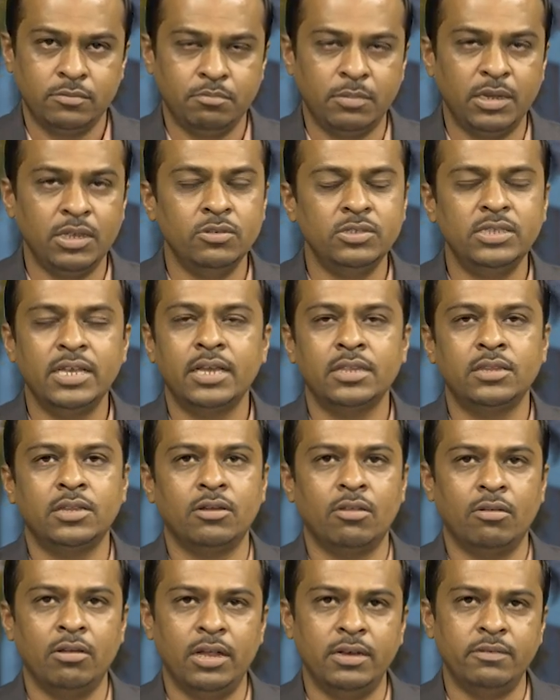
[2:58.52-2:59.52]
By using a
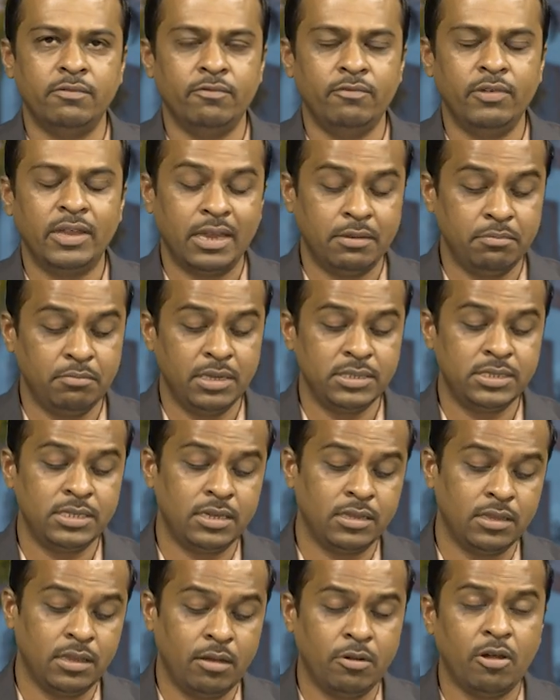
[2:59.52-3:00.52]
theodolite, we can
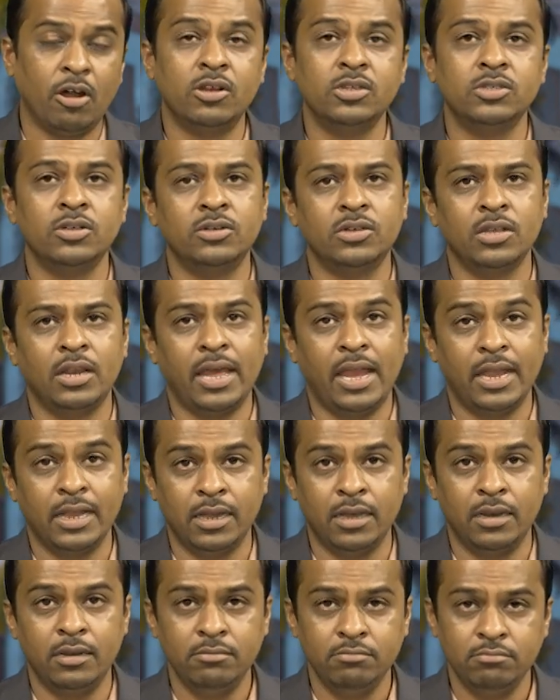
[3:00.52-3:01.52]
measure the horizontal
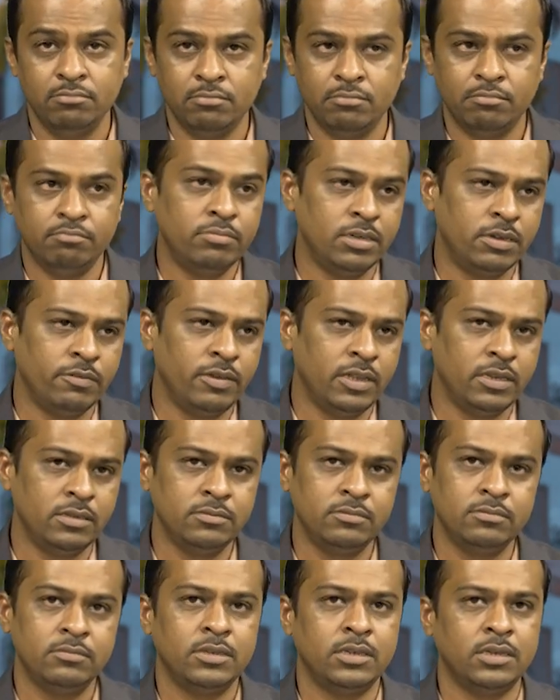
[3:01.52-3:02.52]
angle
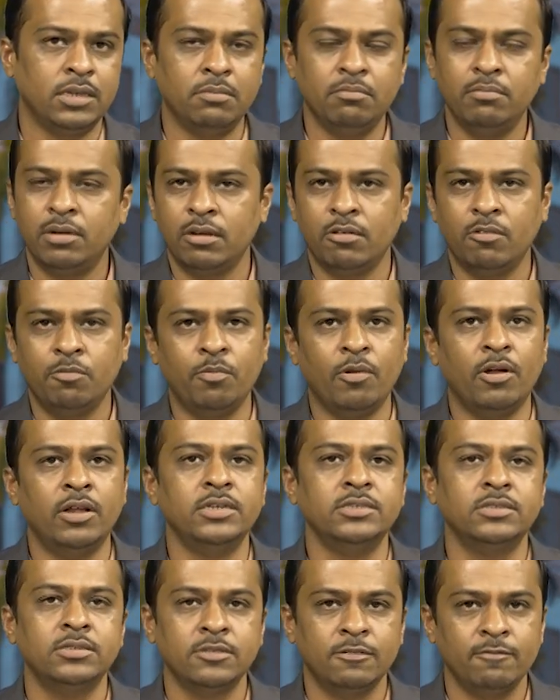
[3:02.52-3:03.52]
between number of
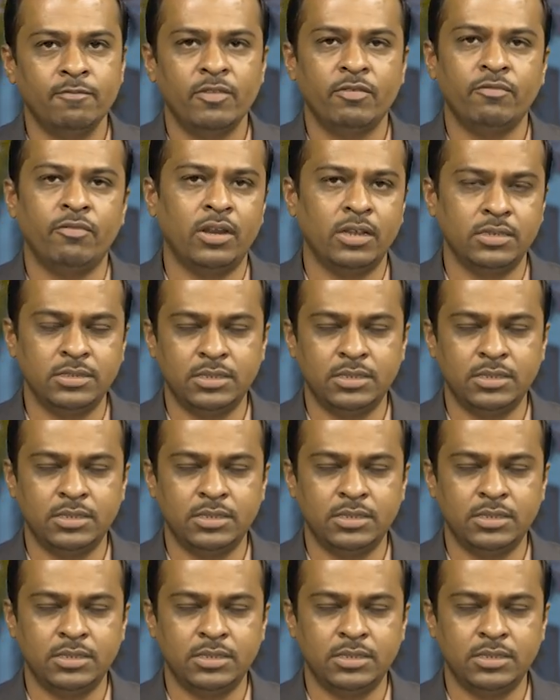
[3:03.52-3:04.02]
points, for